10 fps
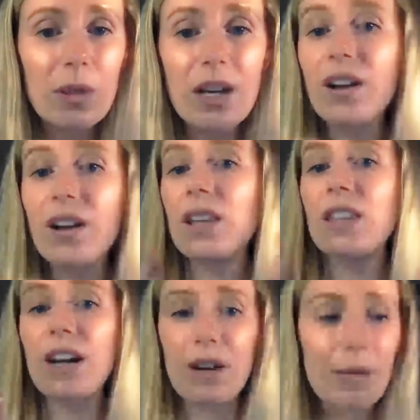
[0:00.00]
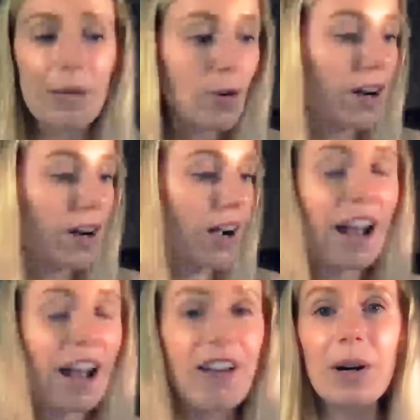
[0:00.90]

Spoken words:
They're not there anymore. I have